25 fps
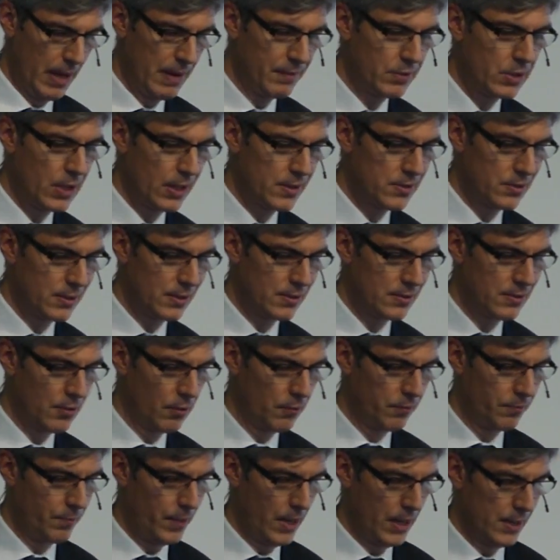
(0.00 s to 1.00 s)
evidences
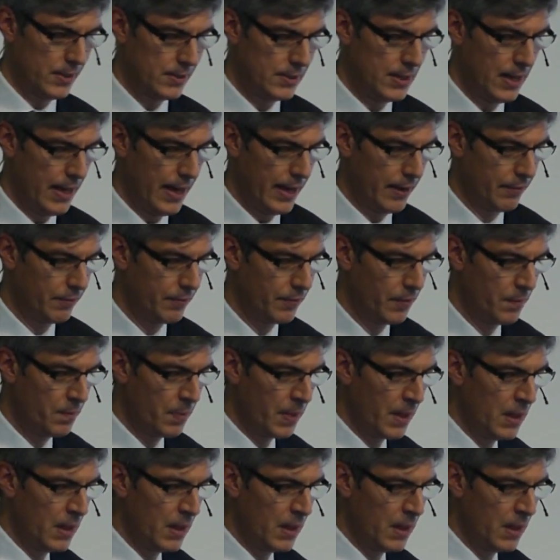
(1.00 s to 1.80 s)
of past life.